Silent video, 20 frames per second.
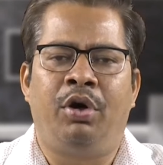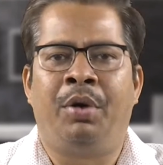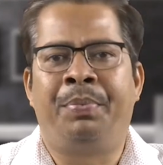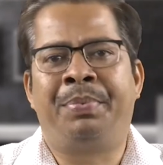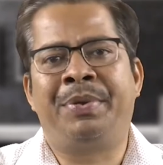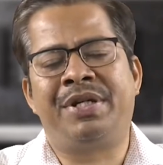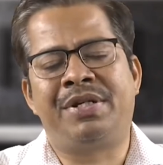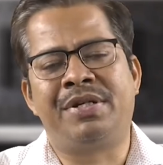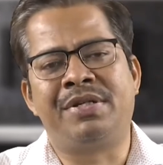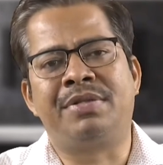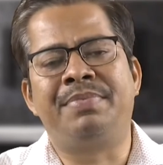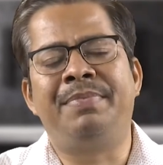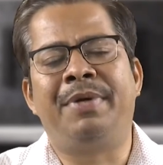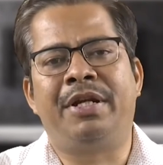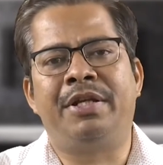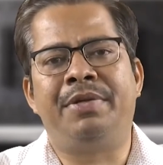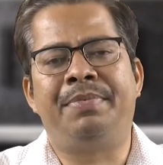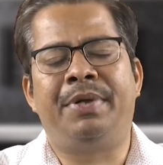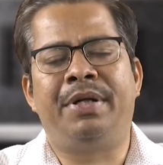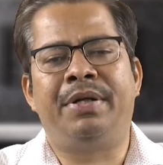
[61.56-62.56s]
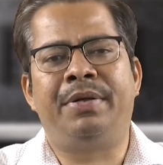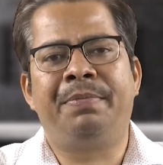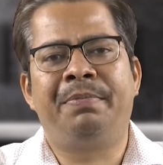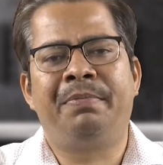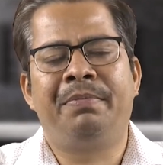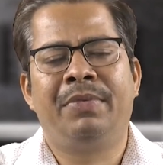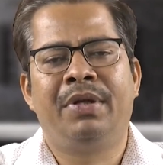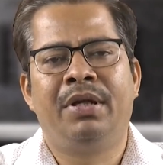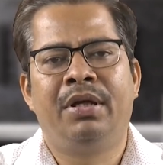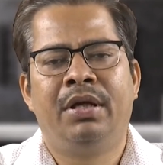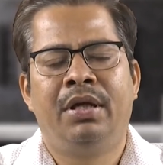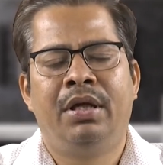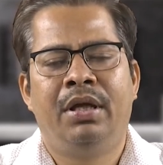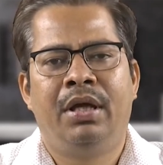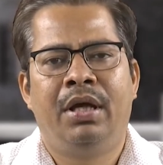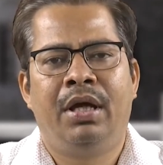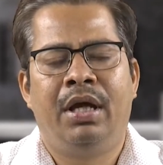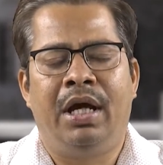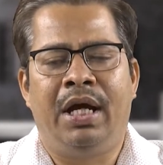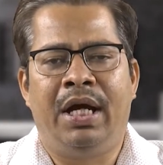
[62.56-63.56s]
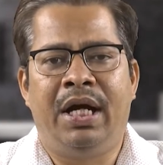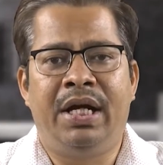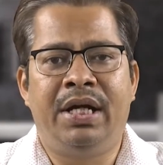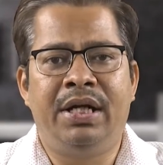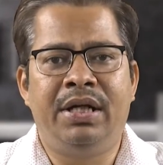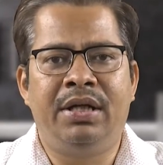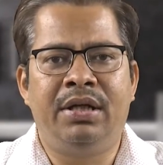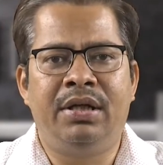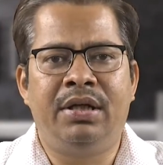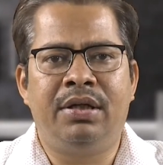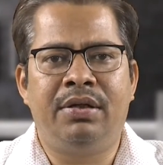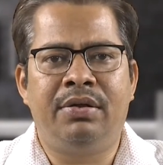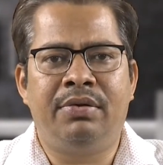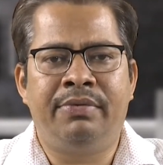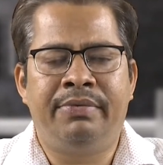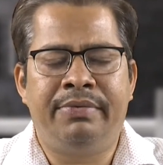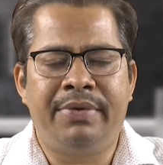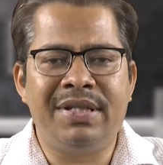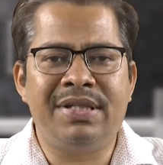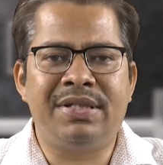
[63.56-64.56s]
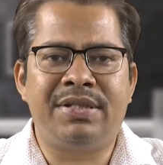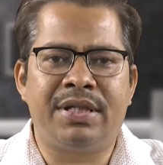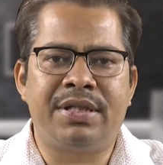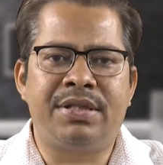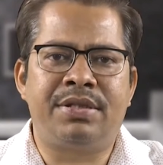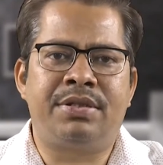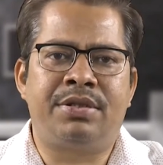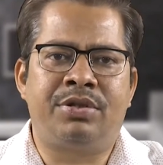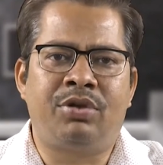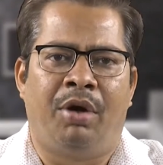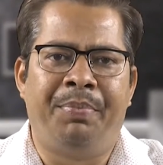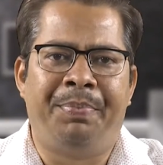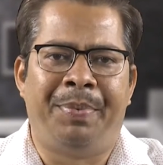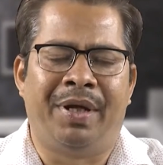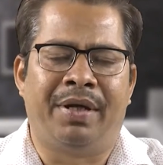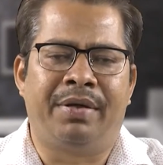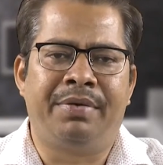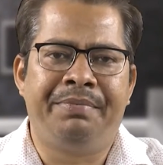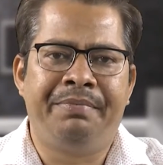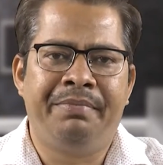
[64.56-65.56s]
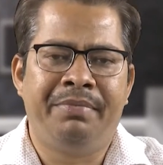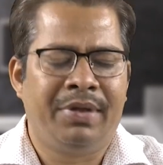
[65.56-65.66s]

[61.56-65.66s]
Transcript: operations management. And uh, one such topic